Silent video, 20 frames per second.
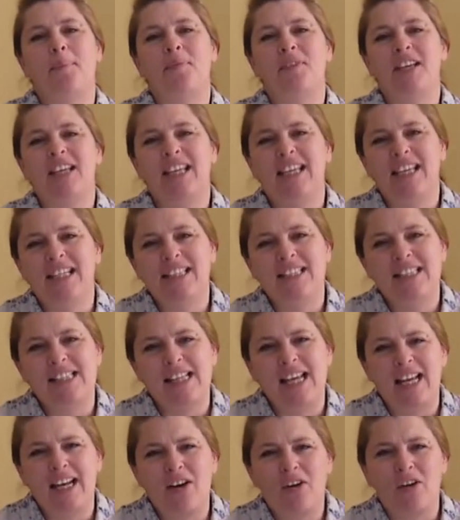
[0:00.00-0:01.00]
The kids
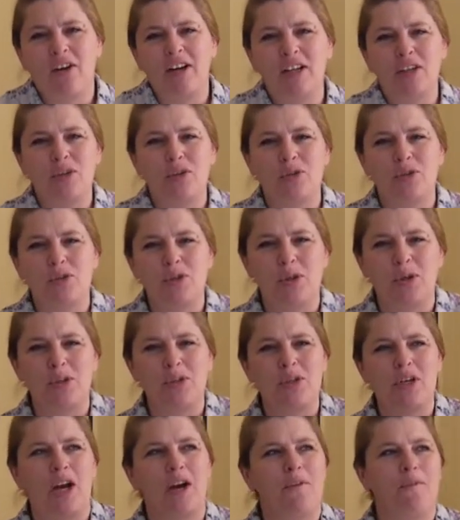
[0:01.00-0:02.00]
that are in your
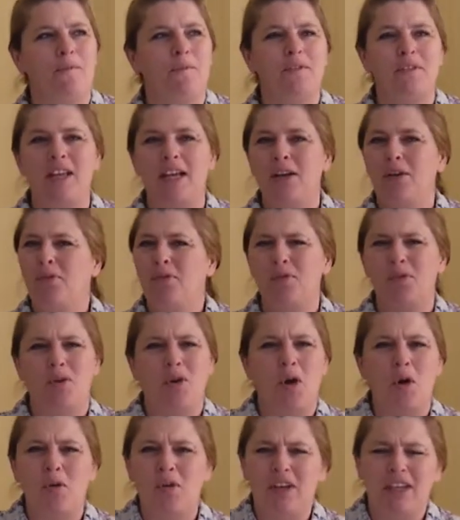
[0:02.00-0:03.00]
church, they don't
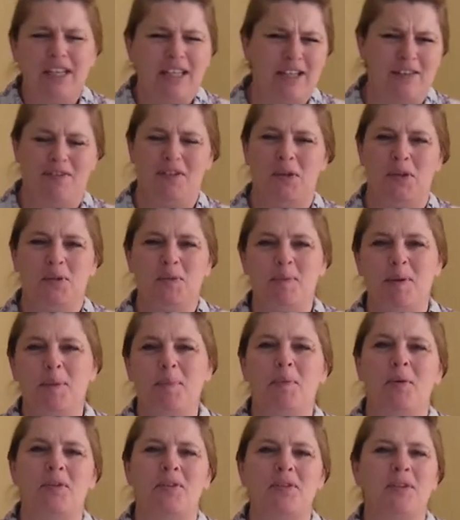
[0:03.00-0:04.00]
know any of those
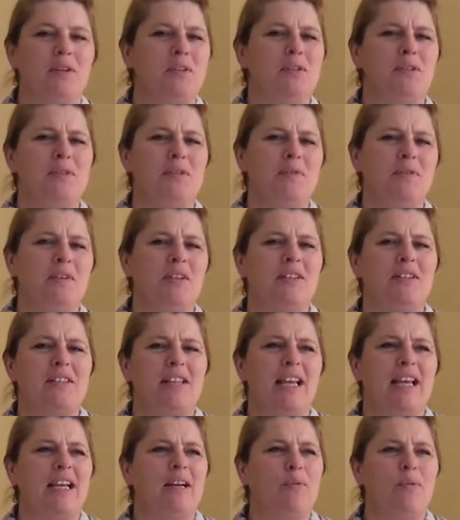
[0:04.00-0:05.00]
people, so it just feels
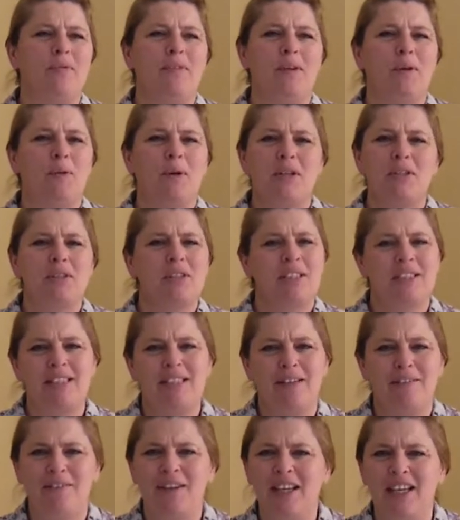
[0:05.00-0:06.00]
like they're watching
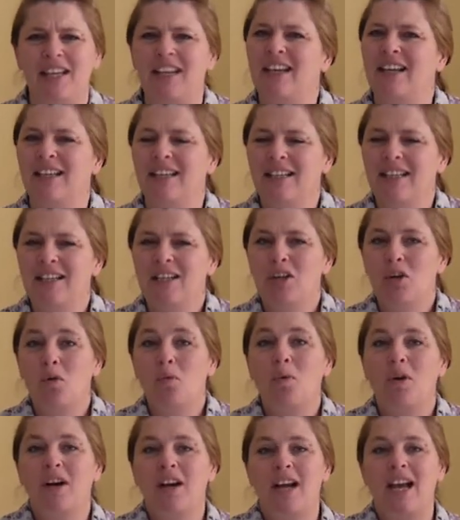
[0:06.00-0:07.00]
TV.
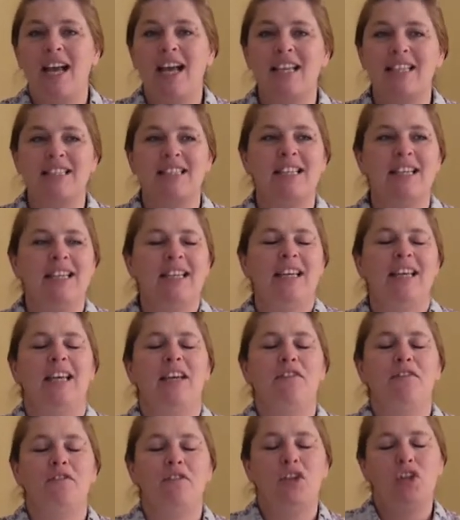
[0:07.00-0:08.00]
Whereas
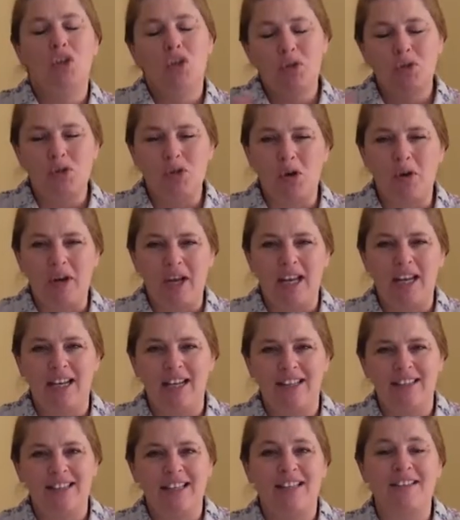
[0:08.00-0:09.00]
if you do
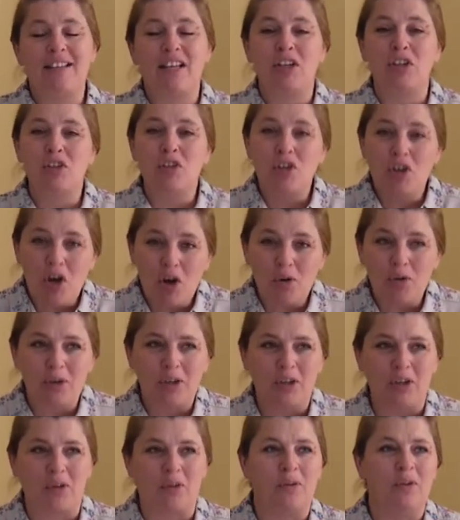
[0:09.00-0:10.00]
it, then they know
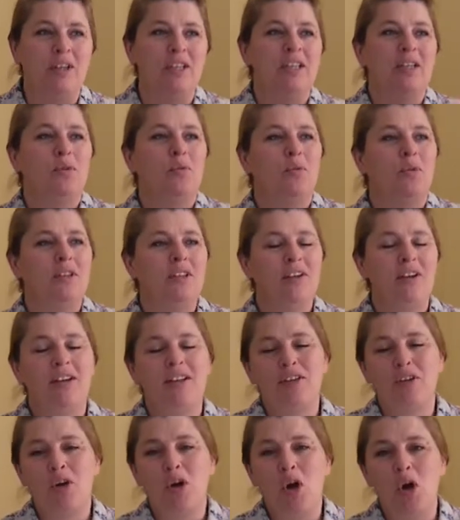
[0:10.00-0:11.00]
you. When they're
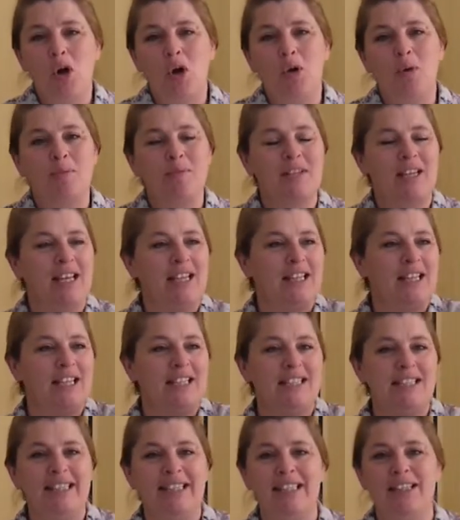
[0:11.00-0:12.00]
in their homes and they
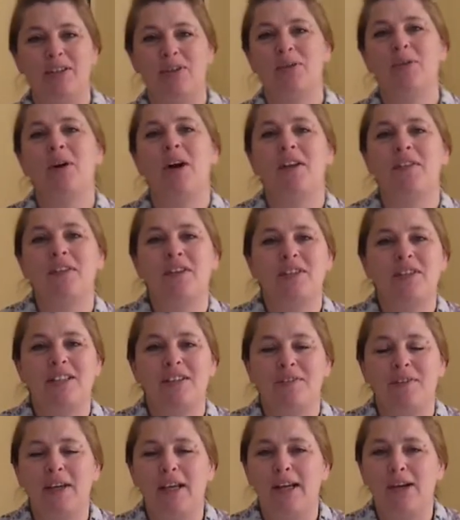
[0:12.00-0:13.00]
see you on their
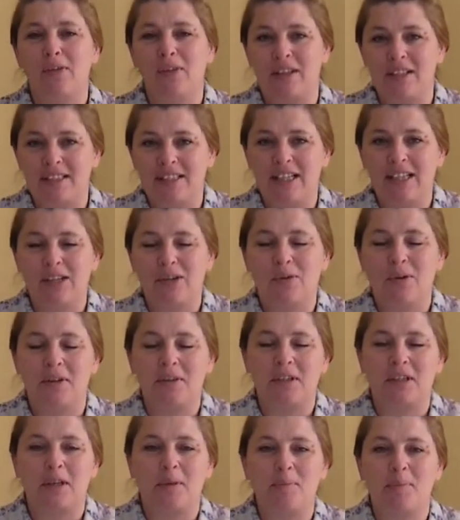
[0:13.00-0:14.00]
TV or they see you
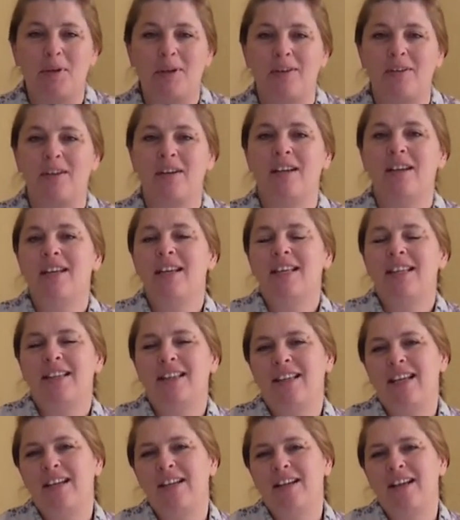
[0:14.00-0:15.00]
on the computer,
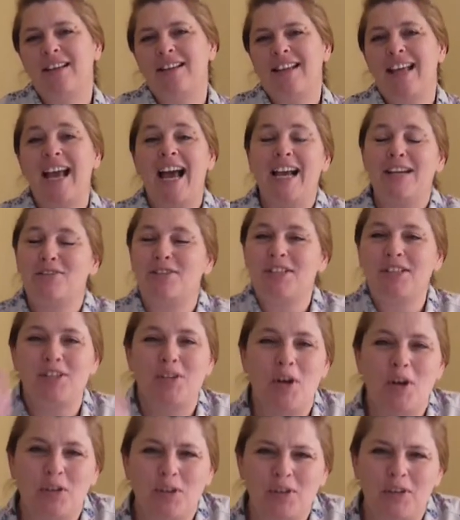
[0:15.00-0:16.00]
they actually
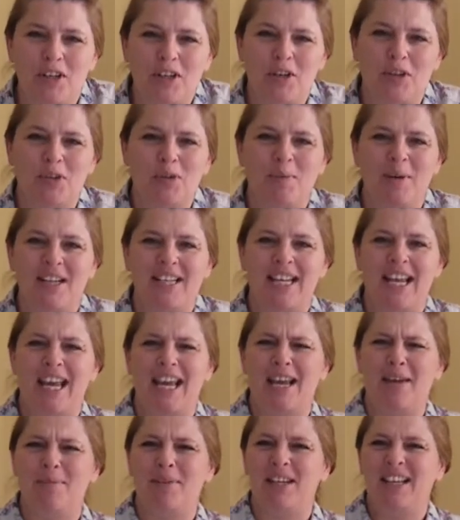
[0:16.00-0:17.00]
know you, they know you by
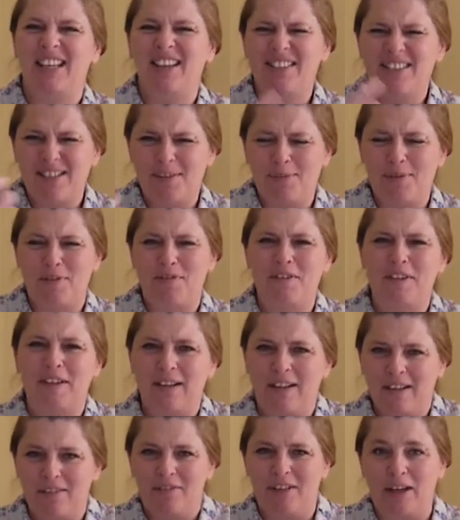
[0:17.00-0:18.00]
name, and it gives them a
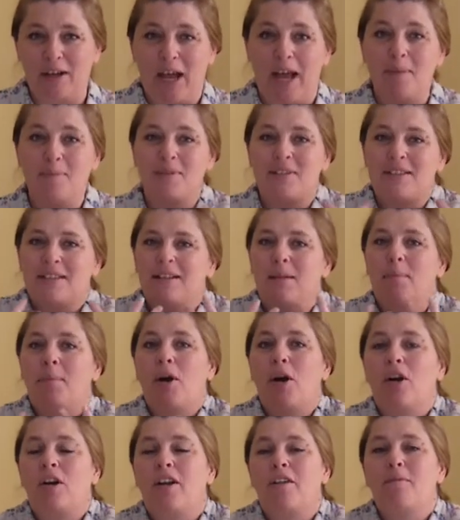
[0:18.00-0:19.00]
feel of like, I'm still a
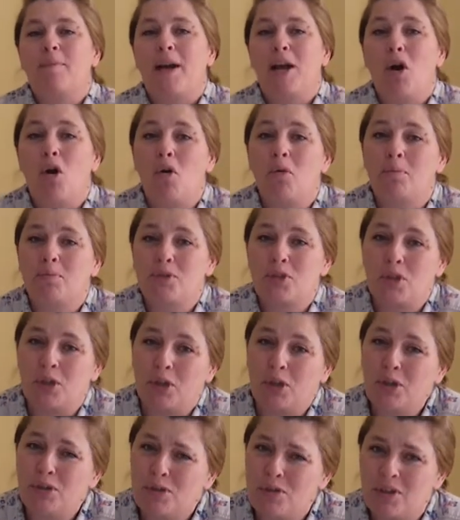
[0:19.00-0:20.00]
part of my home
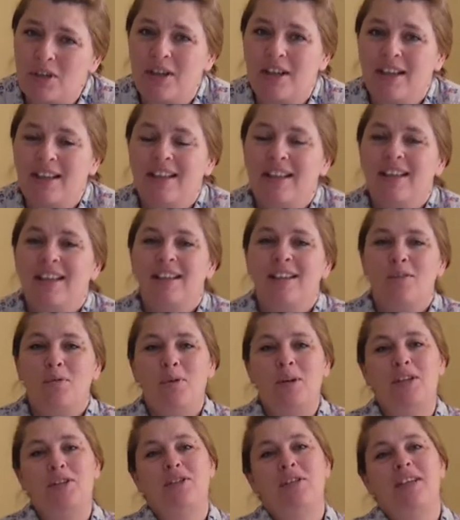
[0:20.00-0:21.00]
church,
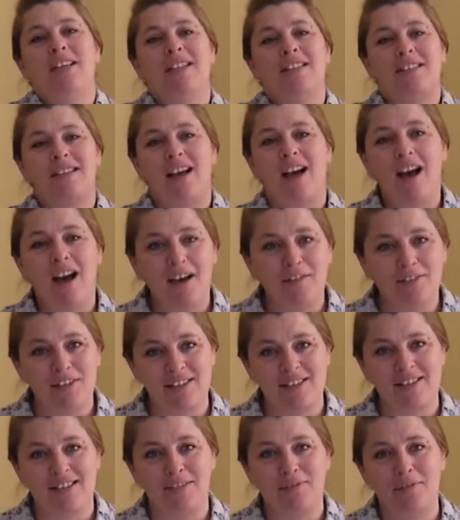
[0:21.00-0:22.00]
which is
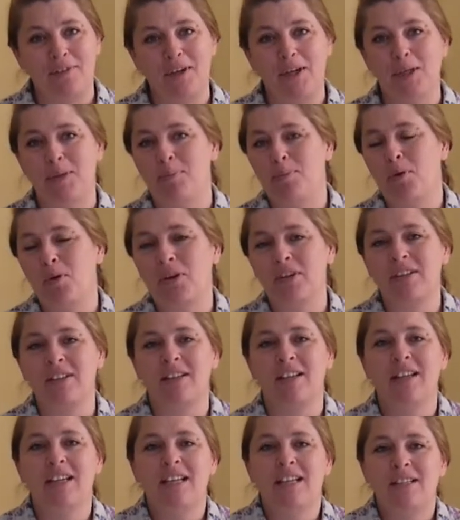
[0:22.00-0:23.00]
obviously very
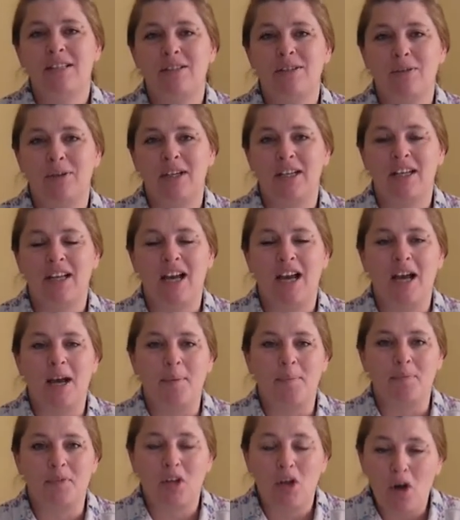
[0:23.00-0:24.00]
important during
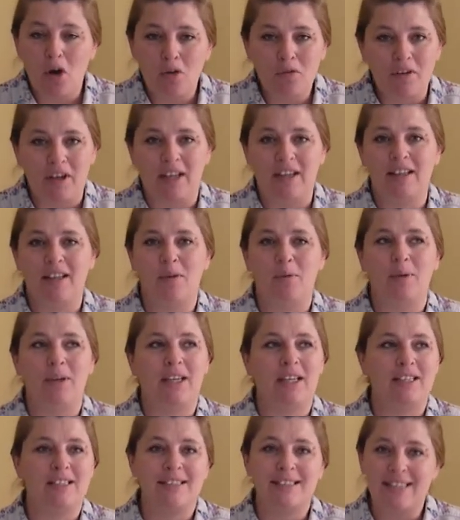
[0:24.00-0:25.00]
COVID, that we
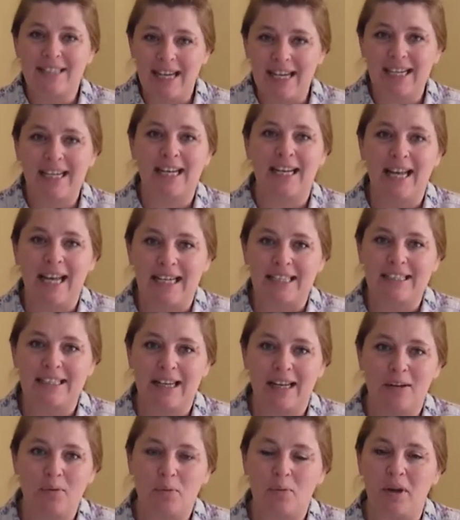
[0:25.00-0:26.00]
can stay
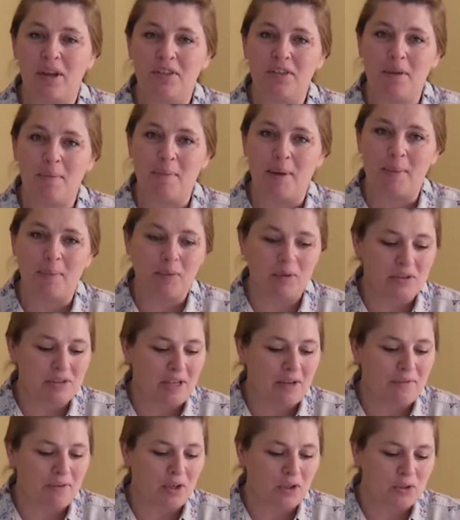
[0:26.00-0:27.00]
connected with the members
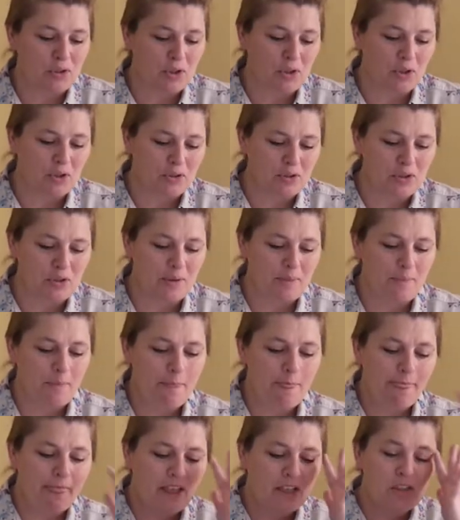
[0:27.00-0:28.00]
of our church.
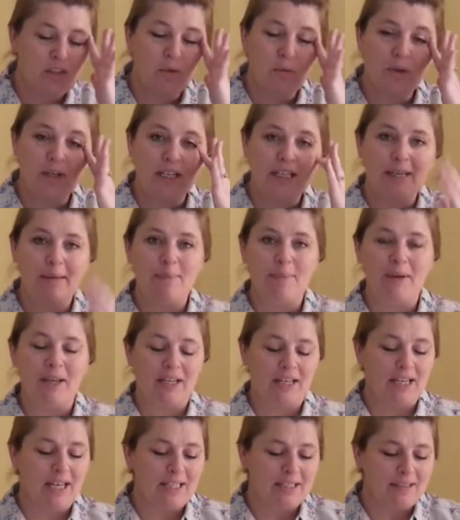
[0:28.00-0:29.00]
So you want to keep
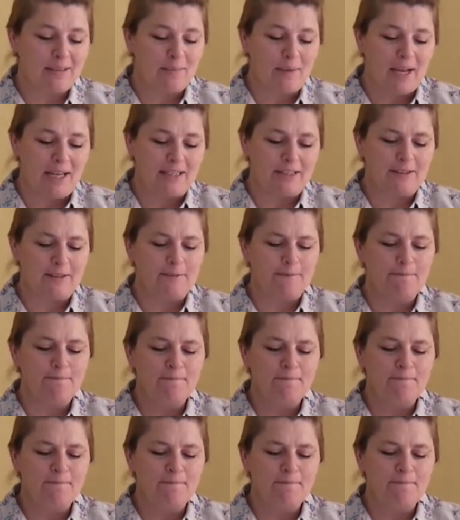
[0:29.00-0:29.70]
it customized.